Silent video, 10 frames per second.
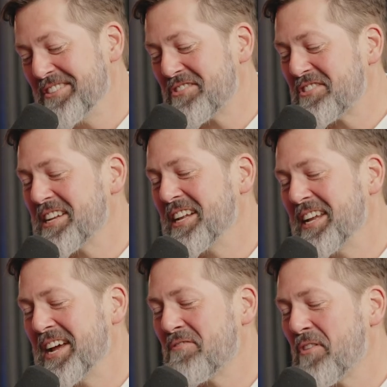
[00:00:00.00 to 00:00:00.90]
Interestingly
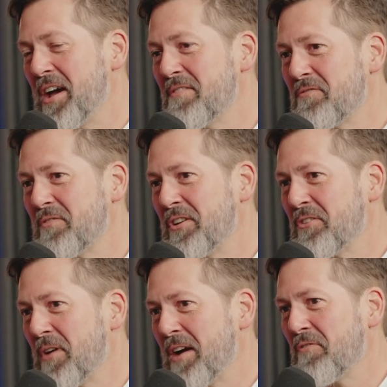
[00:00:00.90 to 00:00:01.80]
enough, I have a
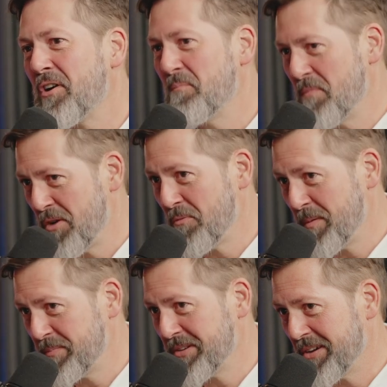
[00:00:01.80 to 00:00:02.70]
photograph on my
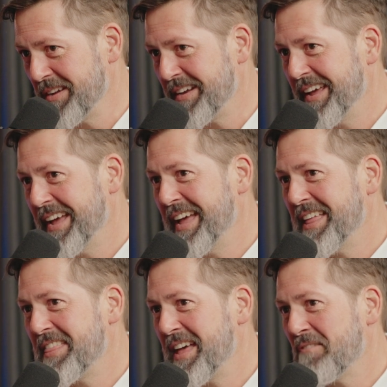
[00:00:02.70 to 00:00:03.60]
website
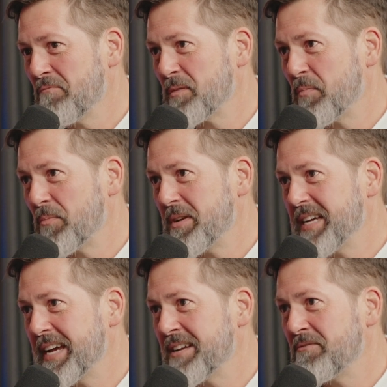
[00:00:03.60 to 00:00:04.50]
that was probably
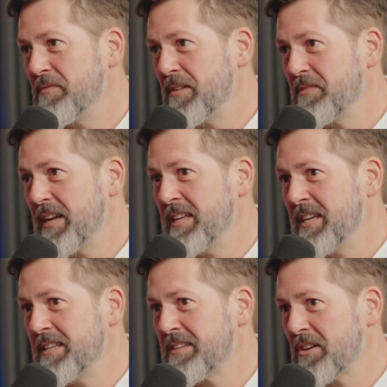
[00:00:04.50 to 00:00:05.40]
taken 15
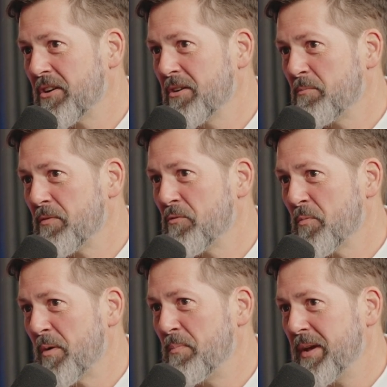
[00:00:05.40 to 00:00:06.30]
years ago before
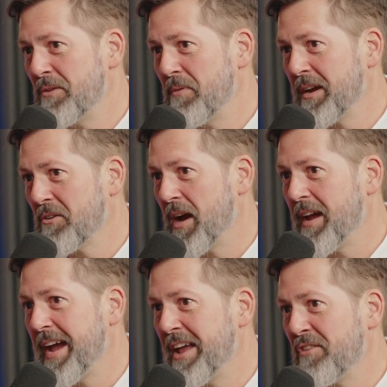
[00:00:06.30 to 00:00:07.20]
my beard went
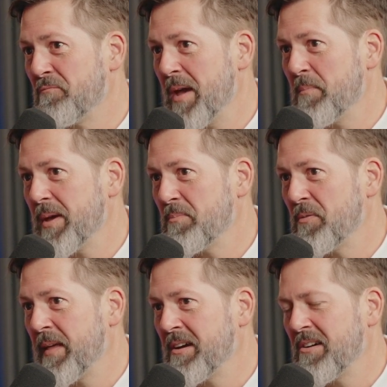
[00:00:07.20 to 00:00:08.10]
grey, and I've met people
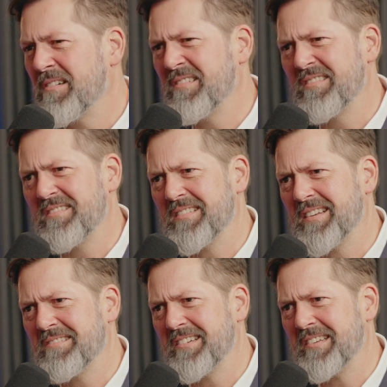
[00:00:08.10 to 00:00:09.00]
and they go, oh, is
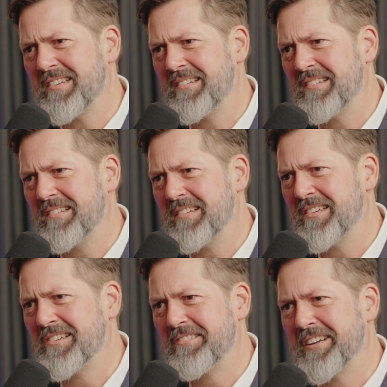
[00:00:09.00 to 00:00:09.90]
that what you
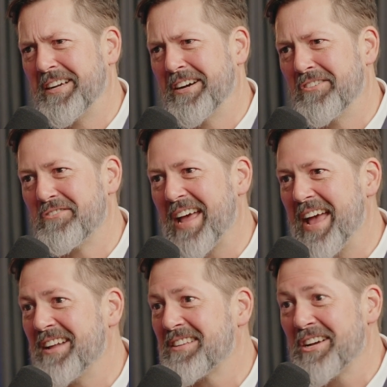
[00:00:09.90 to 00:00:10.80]
look really old?
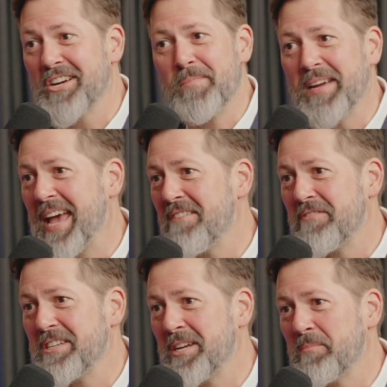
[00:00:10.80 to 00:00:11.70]
And it's like I'm a
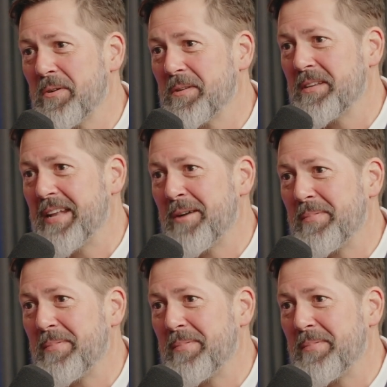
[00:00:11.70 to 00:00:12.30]
catfishing person now